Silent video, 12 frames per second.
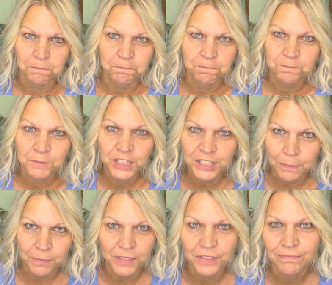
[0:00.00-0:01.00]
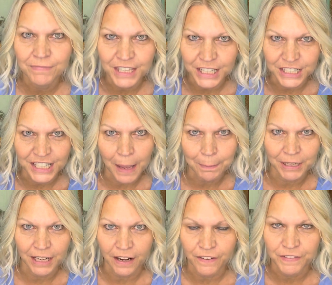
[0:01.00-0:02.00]
some things happen in our
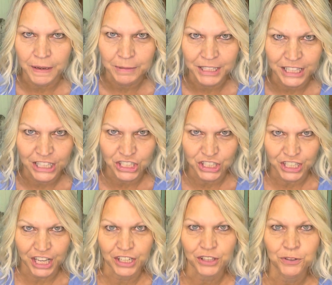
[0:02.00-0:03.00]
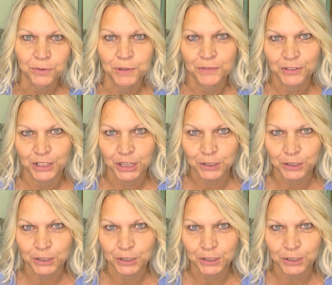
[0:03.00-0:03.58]
family that just kind of threw me for a loop.